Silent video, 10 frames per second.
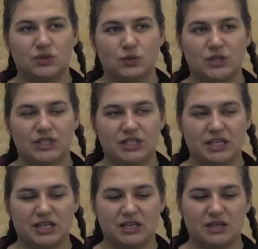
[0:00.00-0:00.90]

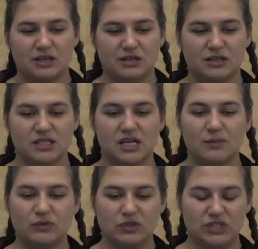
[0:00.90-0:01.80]
switching some
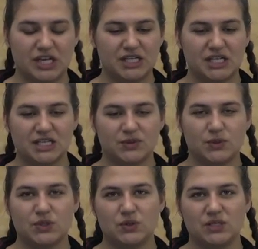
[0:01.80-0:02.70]
of the techniques I
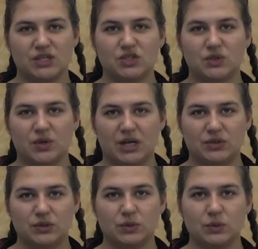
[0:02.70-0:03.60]
was using to create
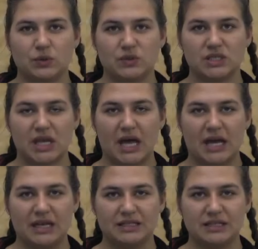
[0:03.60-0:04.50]
the tools,
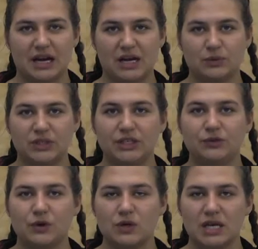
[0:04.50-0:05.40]
and I really
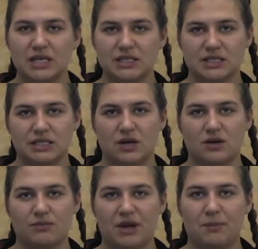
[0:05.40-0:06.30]
focused on my